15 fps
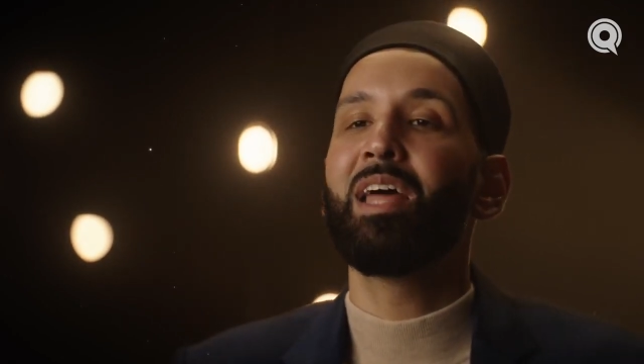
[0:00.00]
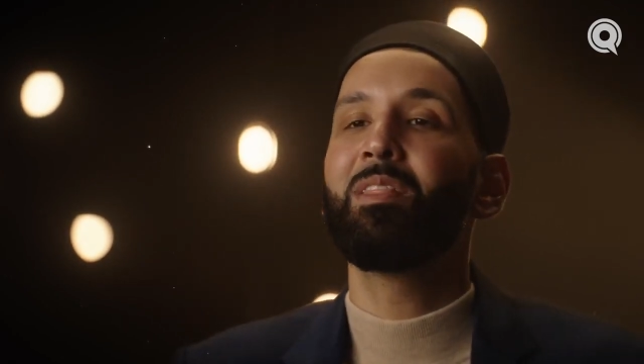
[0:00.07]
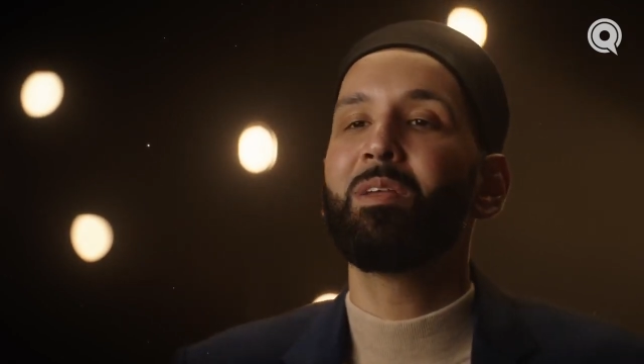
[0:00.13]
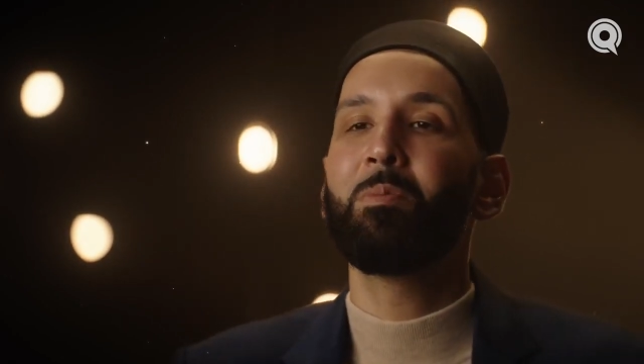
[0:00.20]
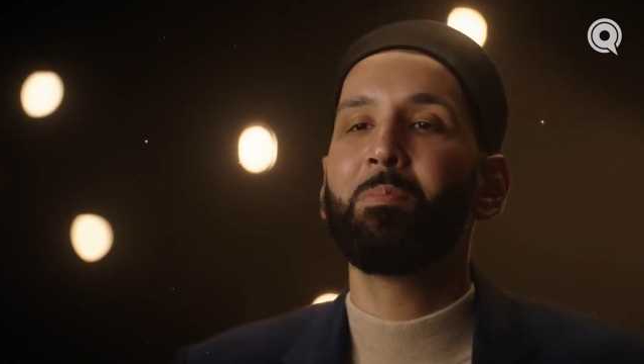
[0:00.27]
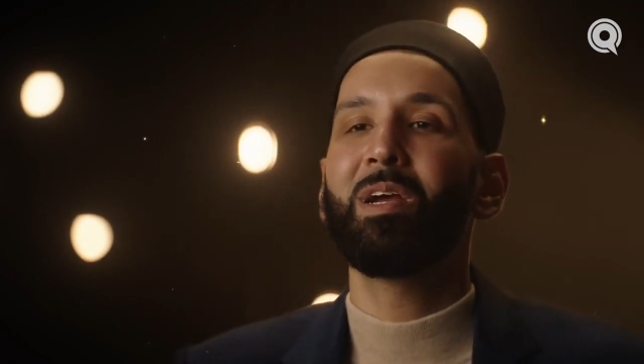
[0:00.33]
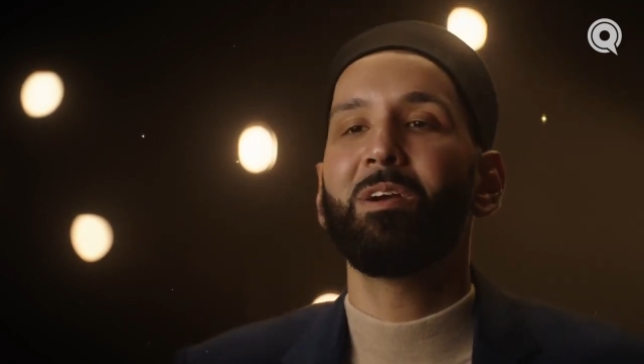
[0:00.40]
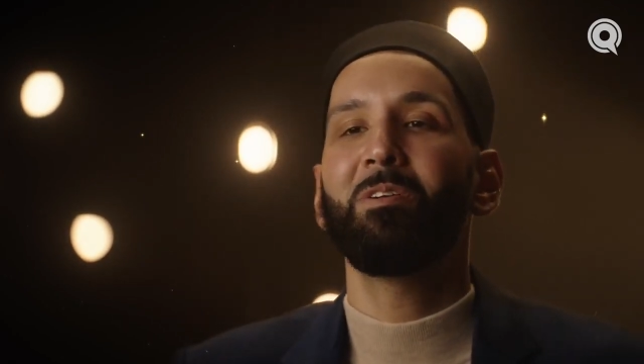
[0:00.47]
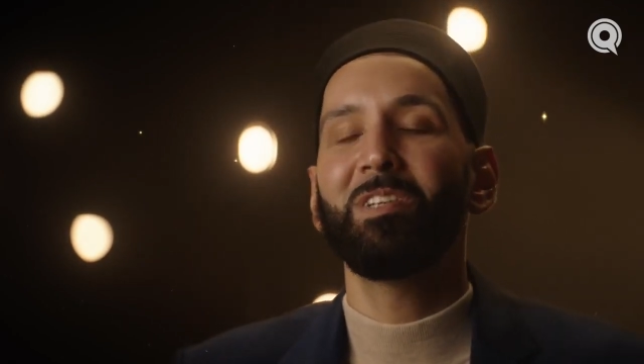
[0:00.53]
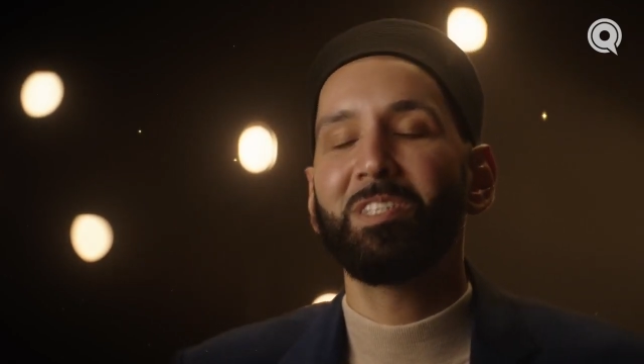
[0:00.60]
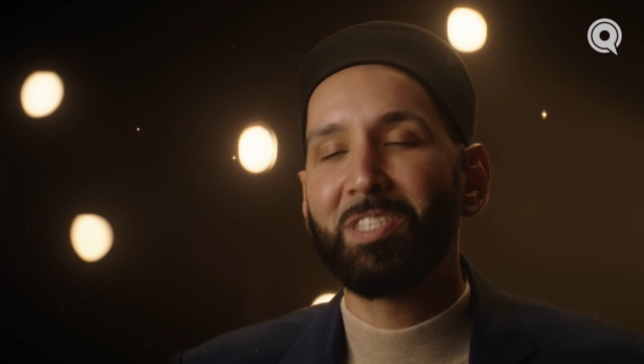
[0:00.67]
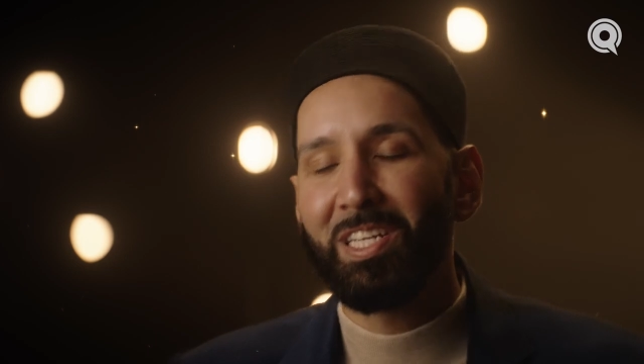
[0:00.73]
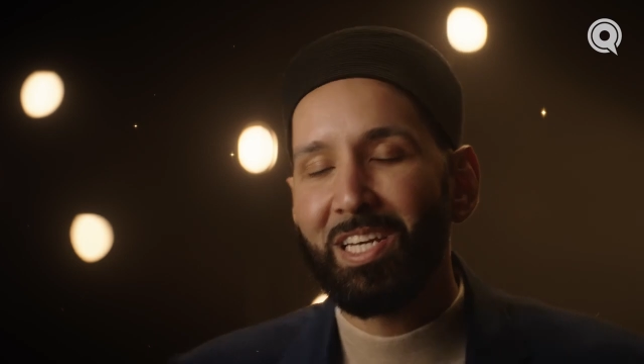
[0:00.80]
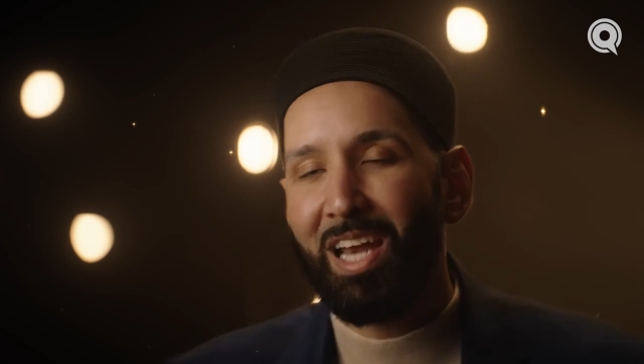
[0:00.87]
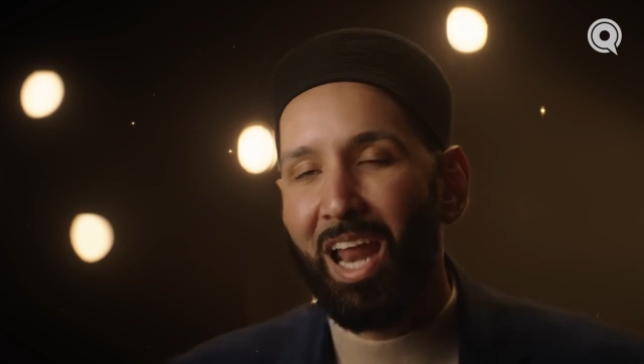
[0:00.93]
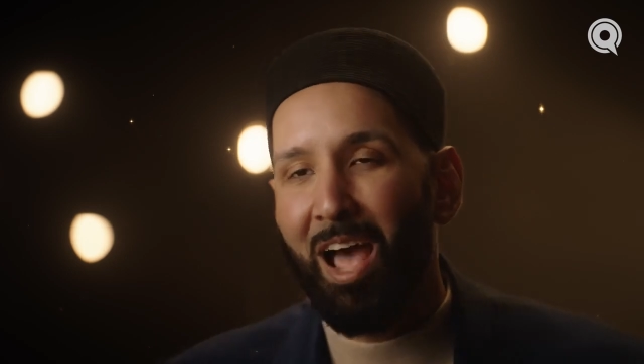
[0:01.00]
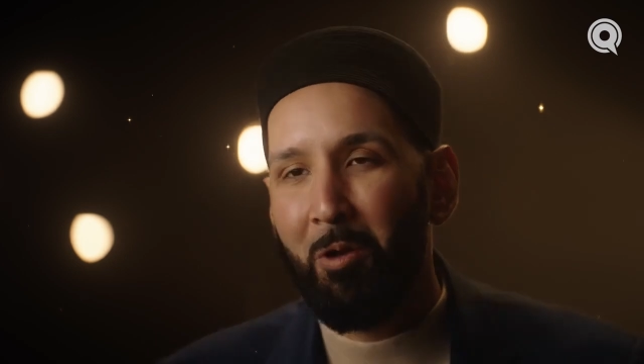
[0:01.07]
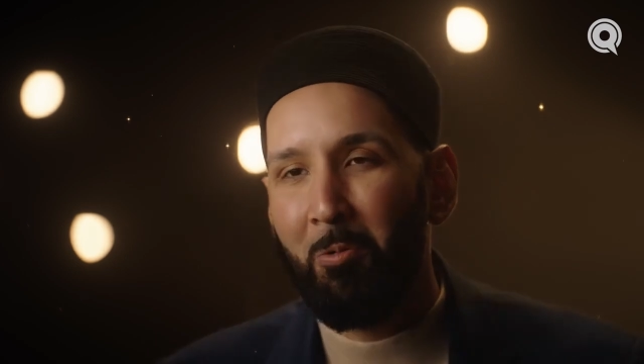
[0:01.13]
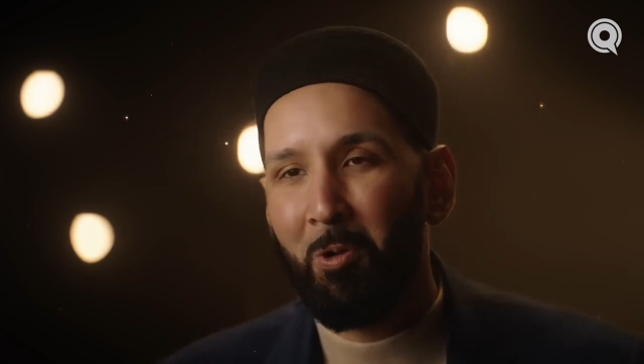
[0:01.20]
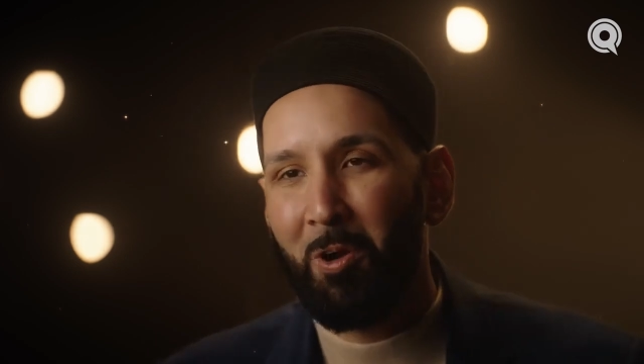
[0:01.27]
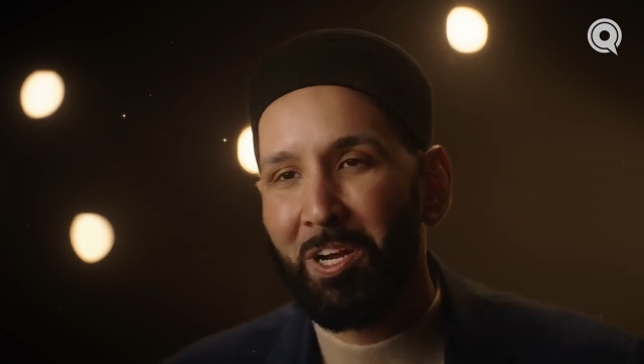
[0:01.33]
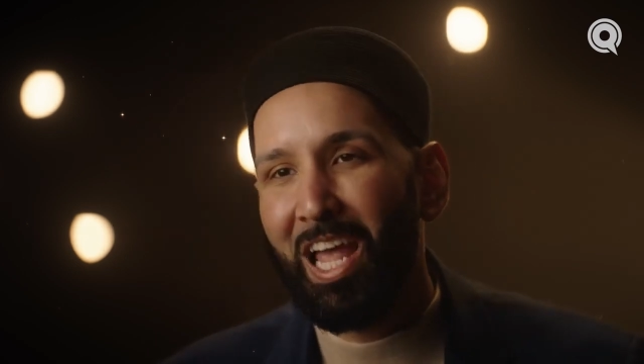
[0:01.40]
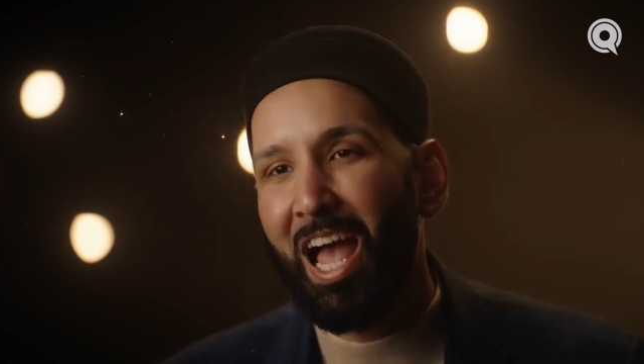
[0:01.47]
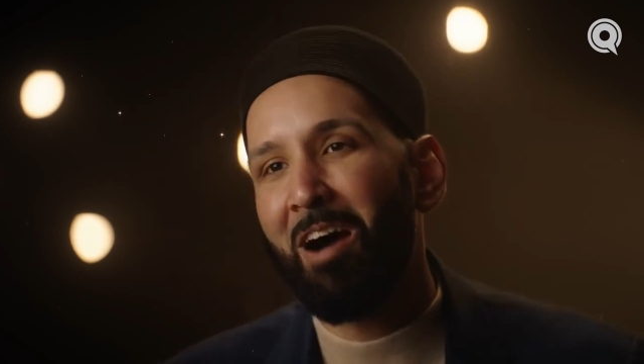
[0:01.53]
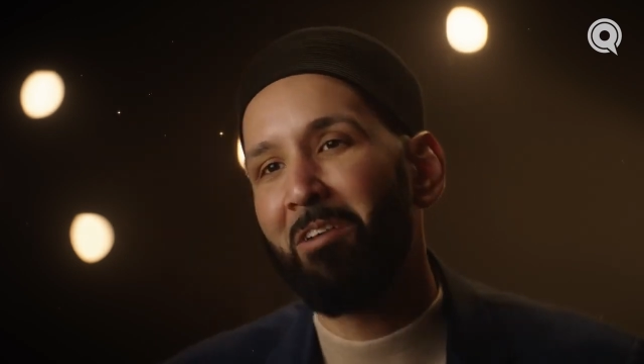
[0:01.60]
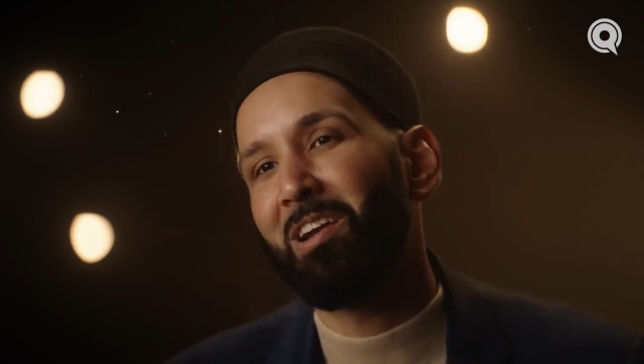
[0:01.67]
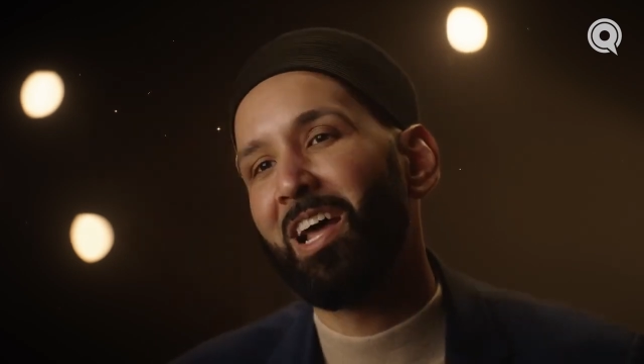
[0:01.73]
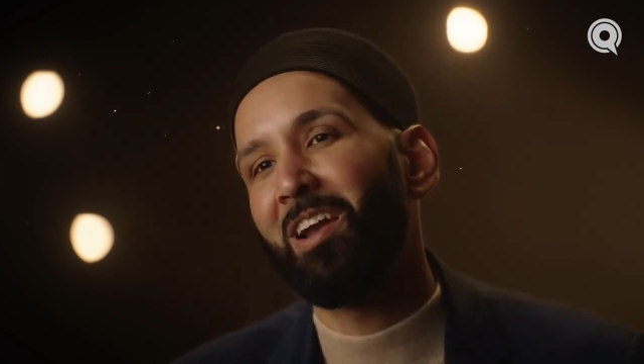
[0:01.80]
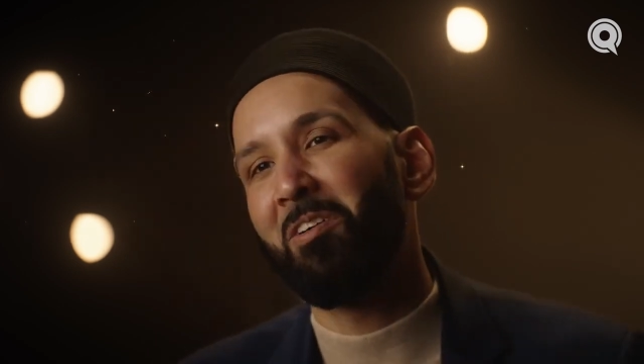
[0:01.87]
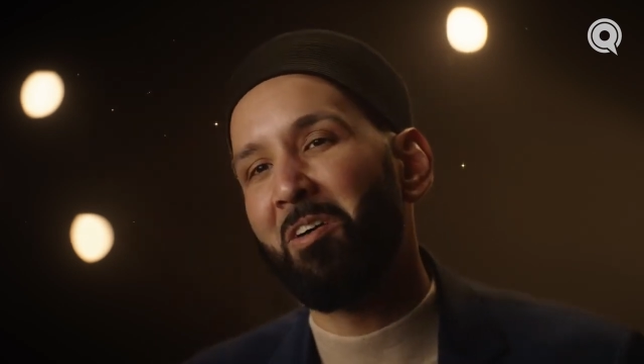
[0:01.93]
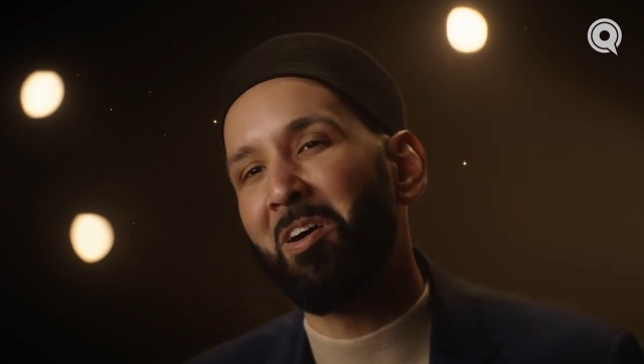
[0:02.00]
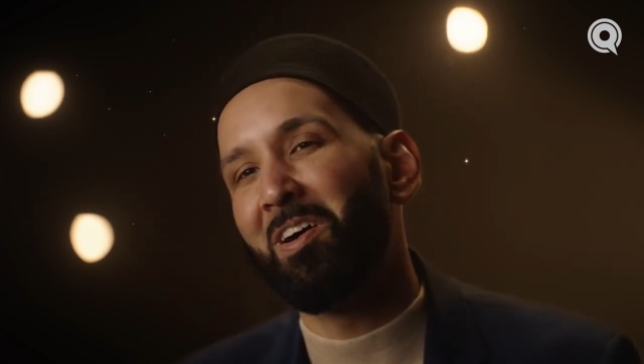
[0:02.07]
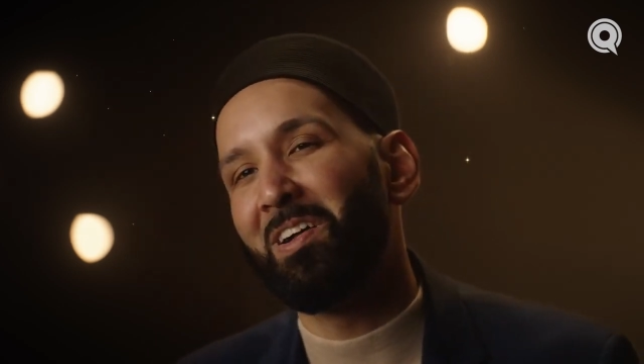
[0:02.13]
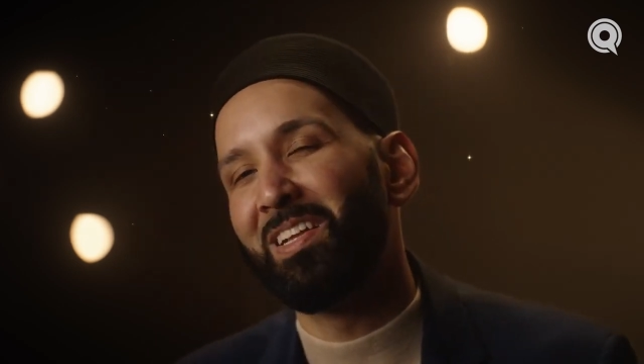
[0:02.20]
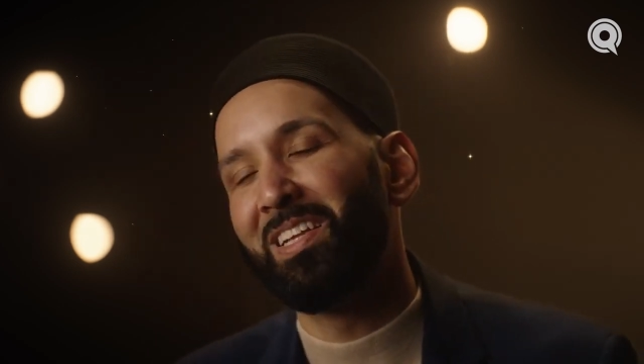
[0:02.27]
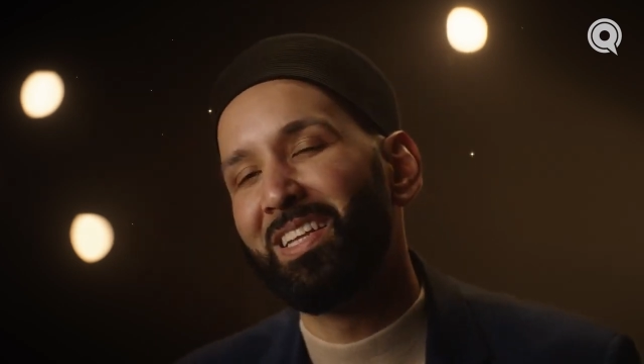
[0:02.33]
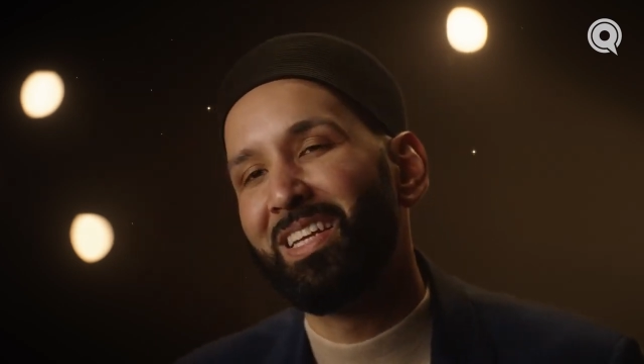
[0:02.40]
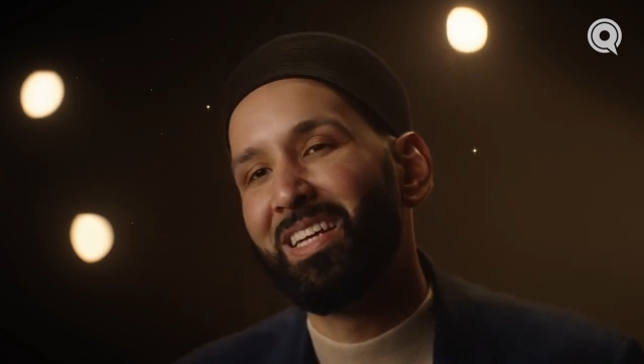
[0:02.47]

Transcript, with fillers: and their marriage did not work out at all.